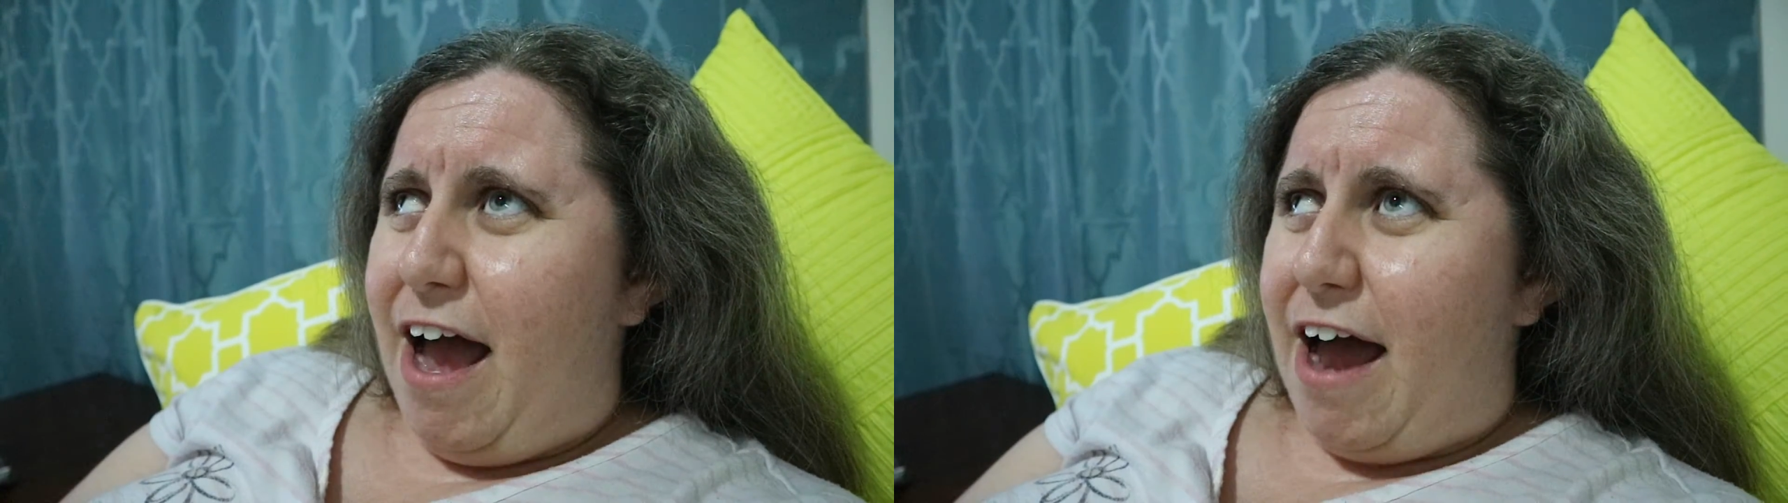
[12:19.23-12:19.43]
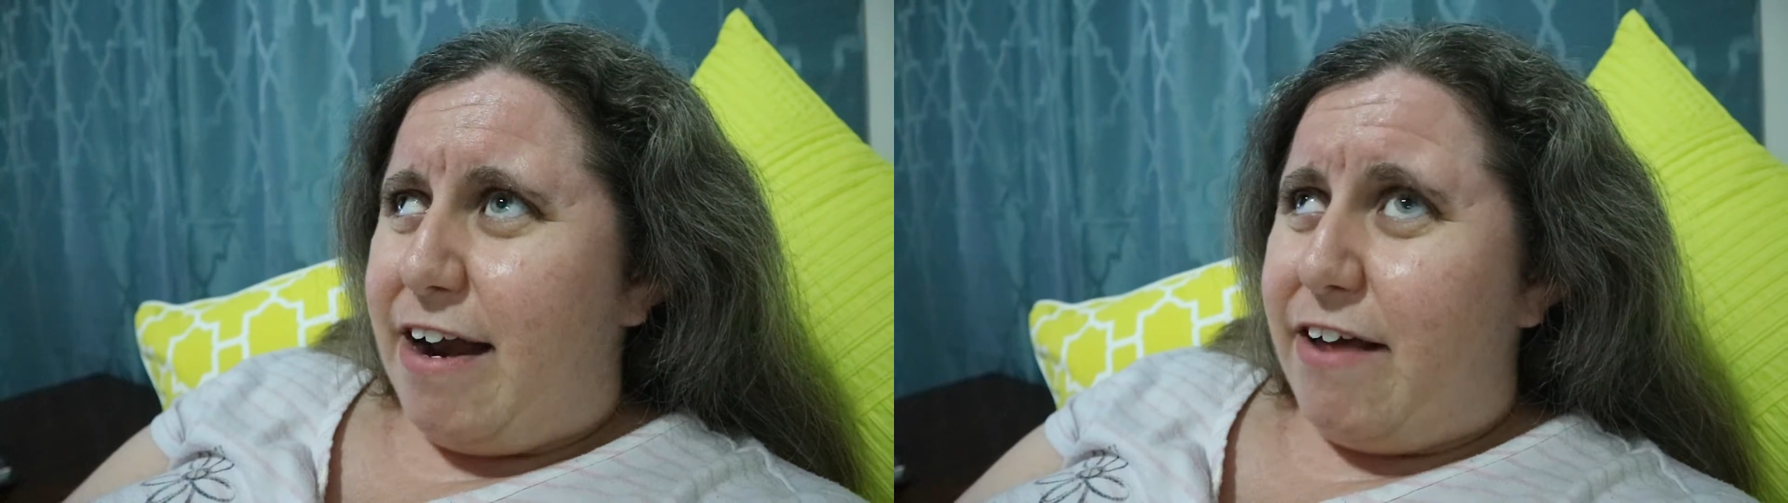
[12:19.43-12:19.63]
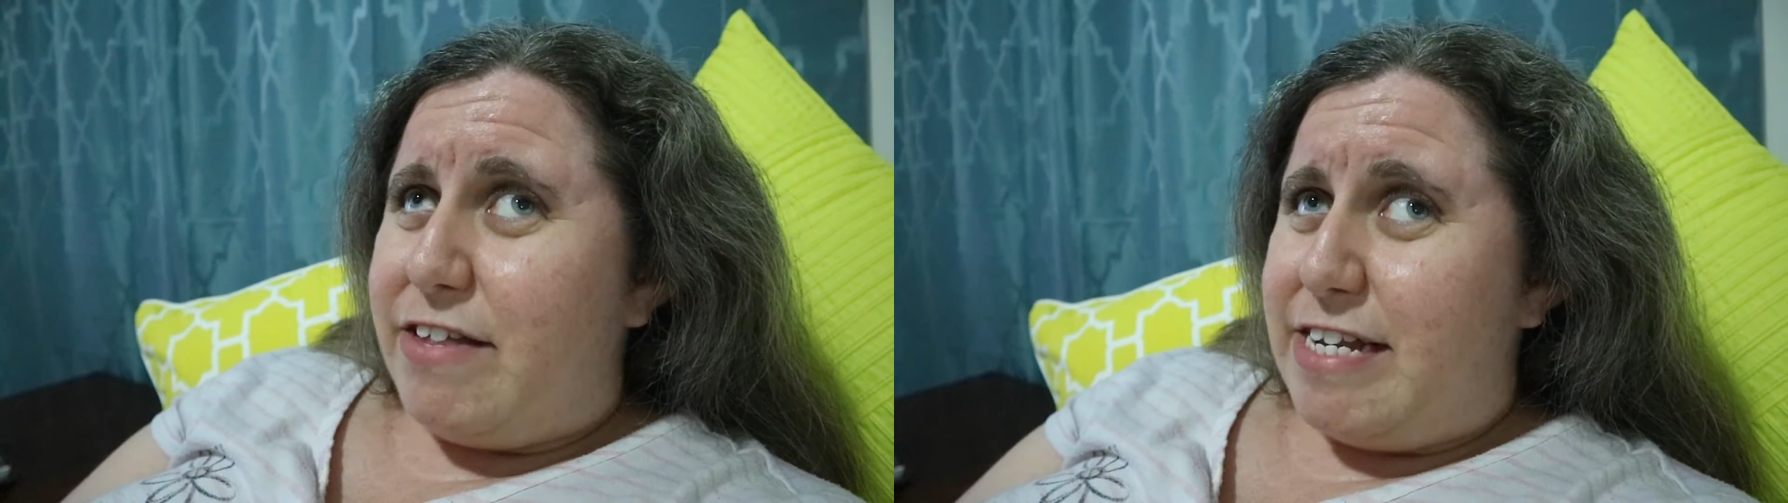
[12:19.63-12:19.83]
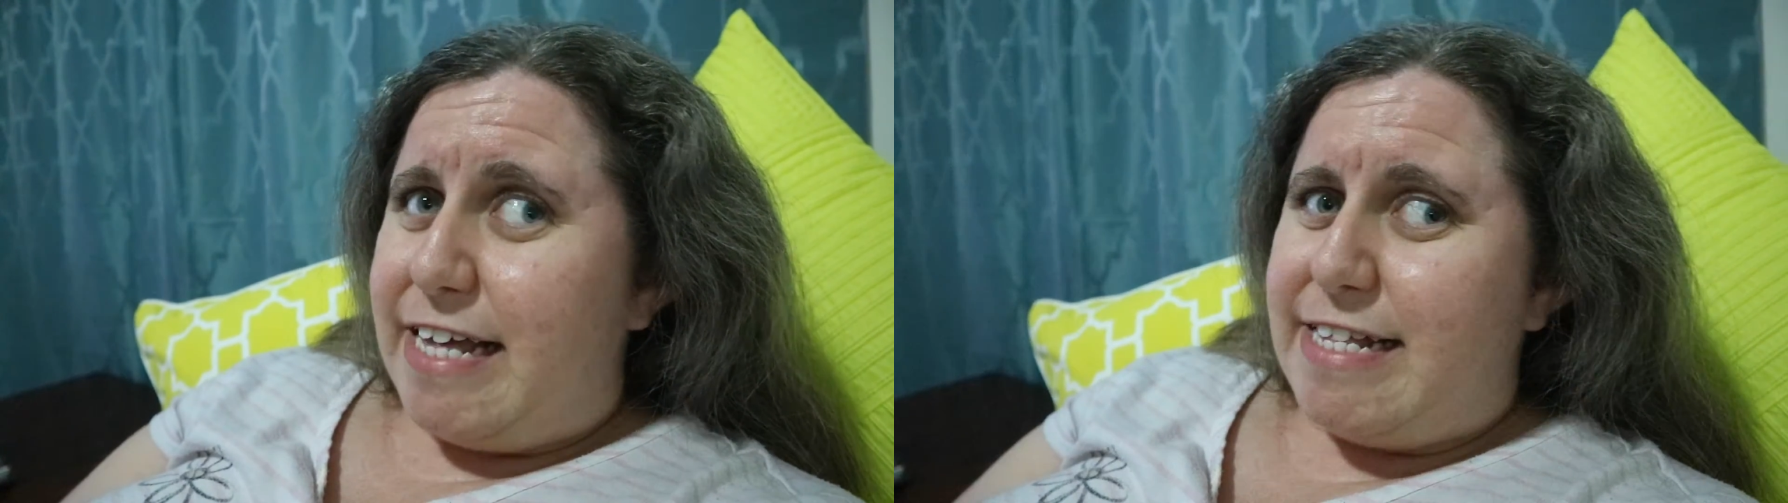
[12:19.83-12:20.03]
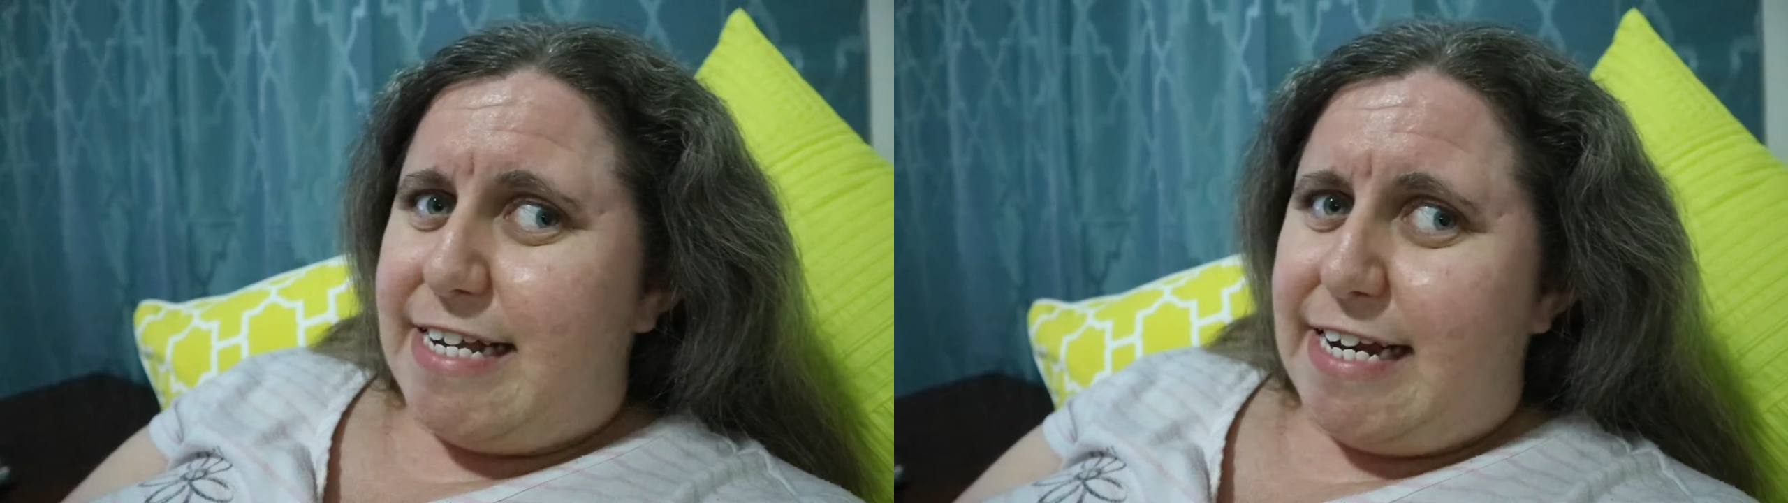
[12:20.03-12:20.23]
another
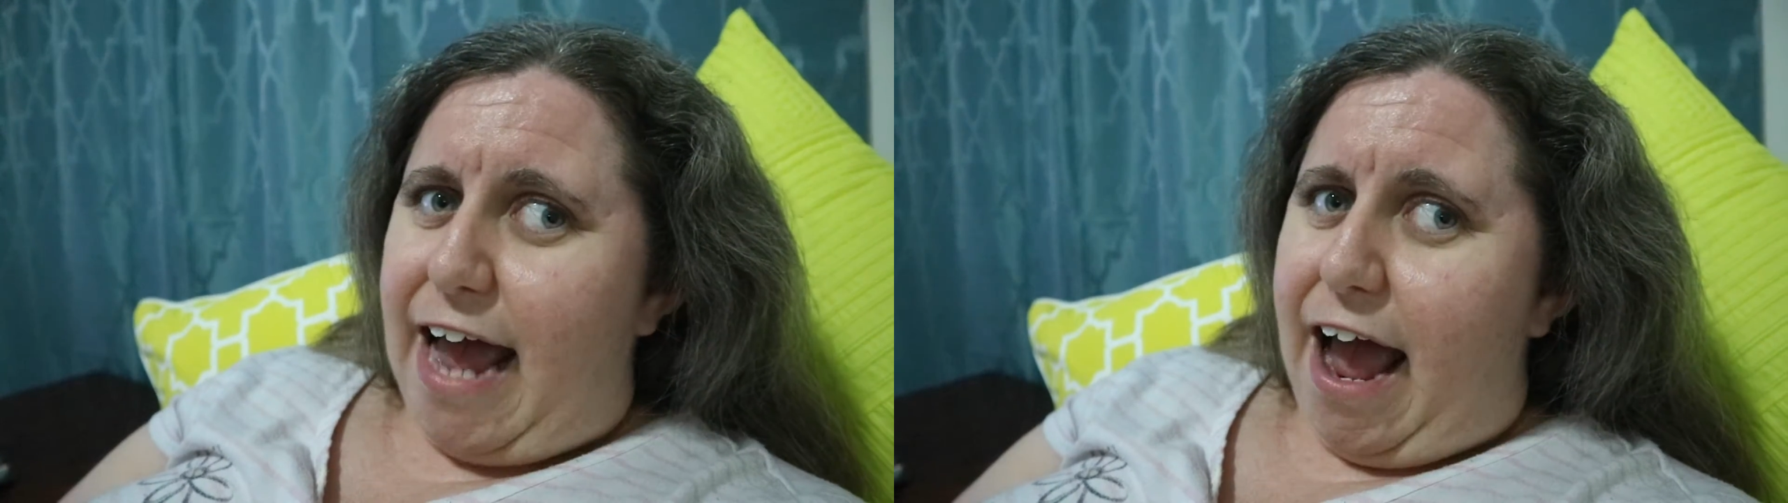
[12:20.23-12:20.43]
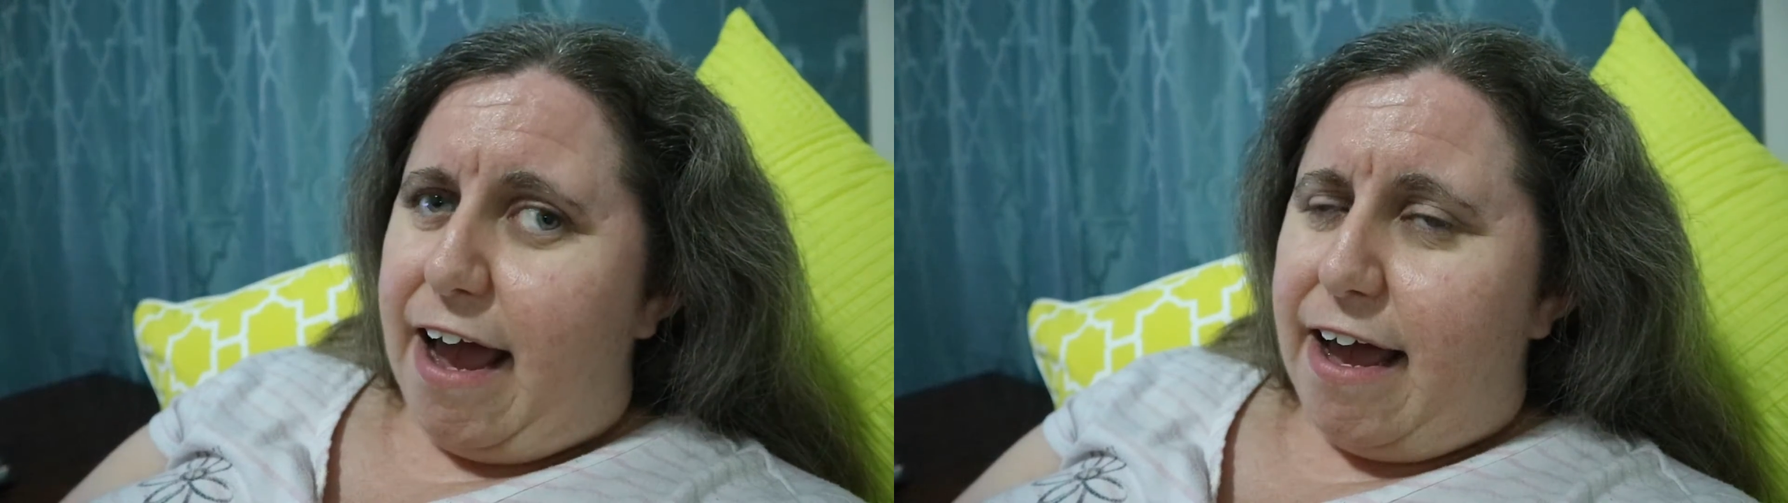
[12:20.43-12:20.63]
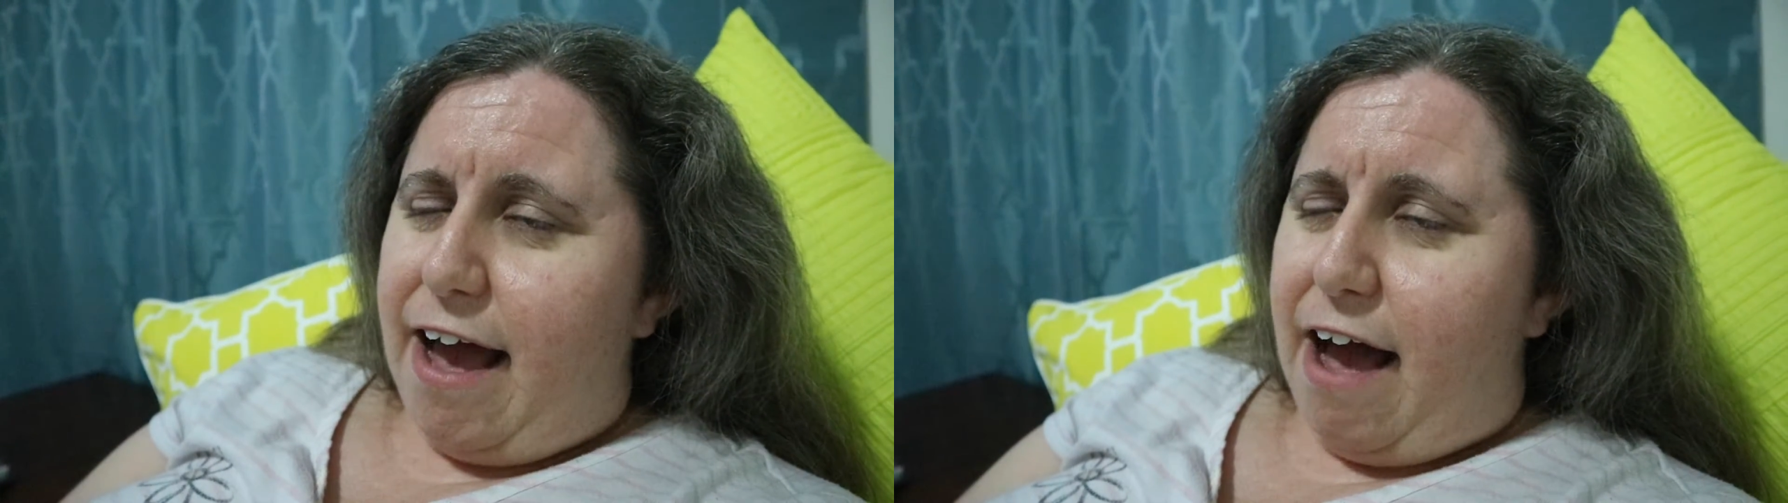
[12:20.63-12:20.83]
death today